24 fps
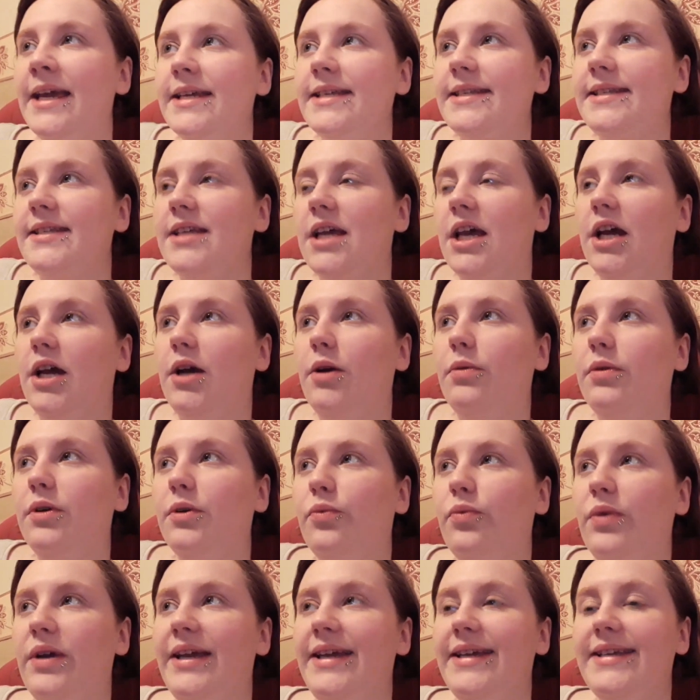So
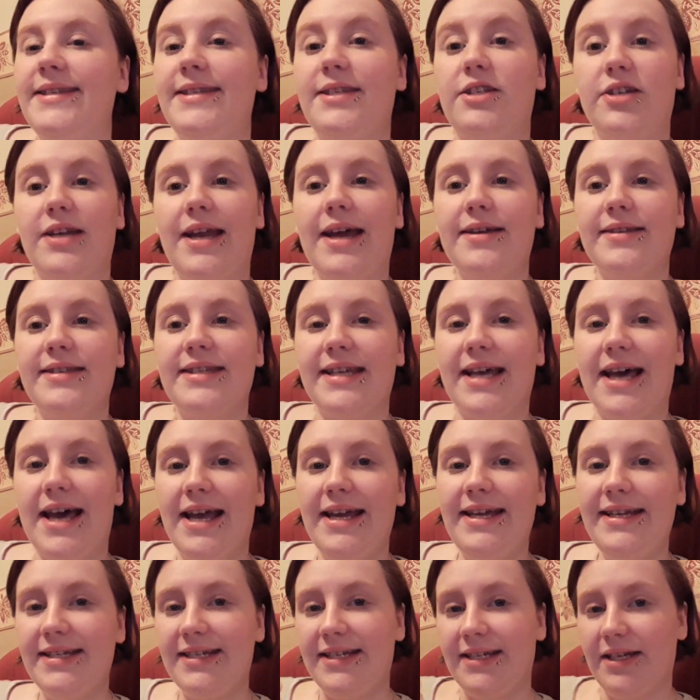we stood
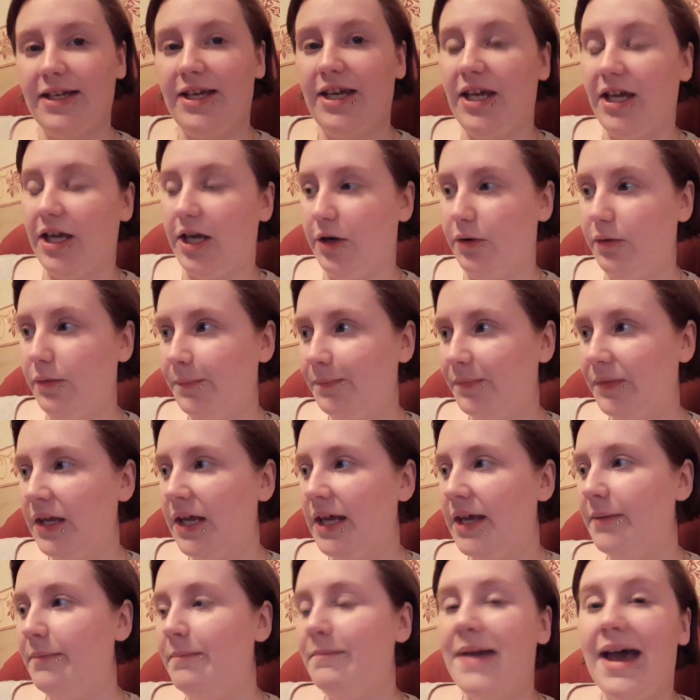outside in a queue,
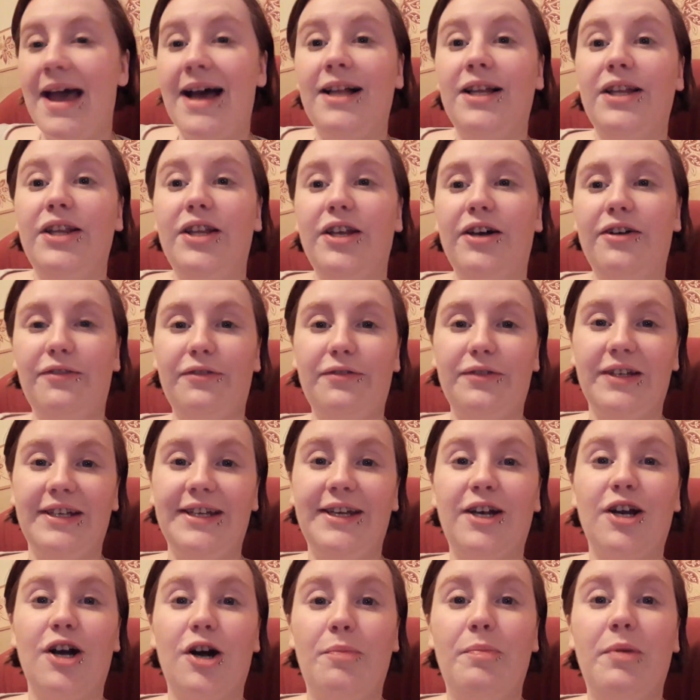met a lovely
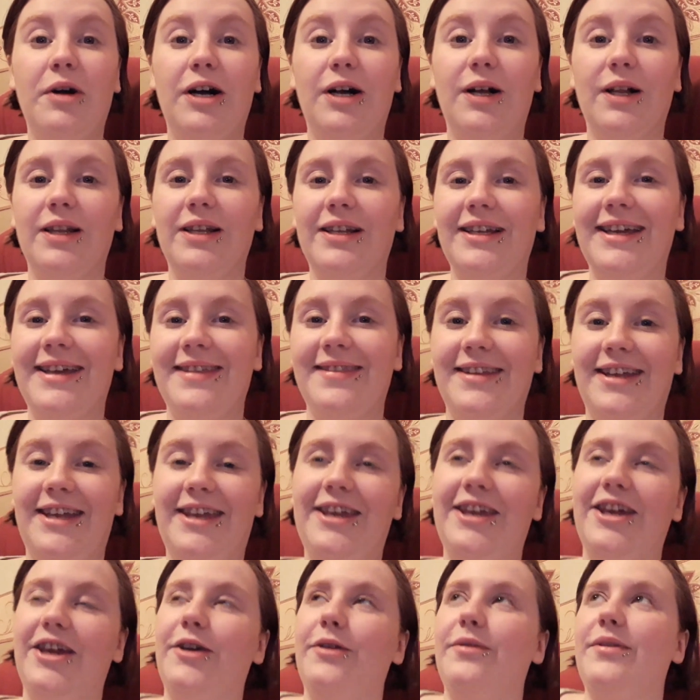couple in the
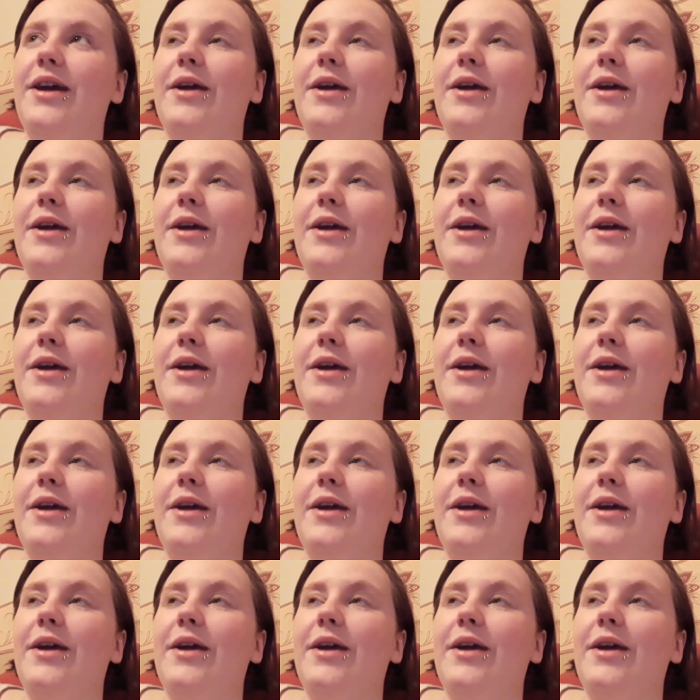queue.